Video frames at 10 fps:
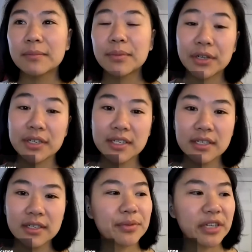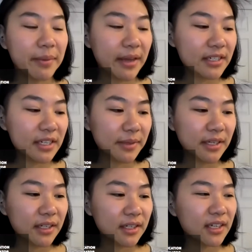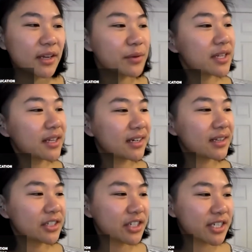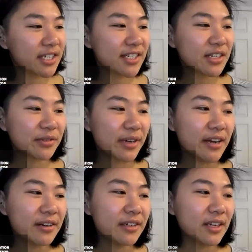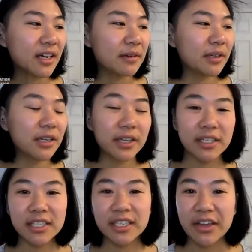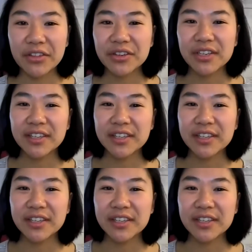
person, pre-pandemic, it was a lot of logistics around cooking together in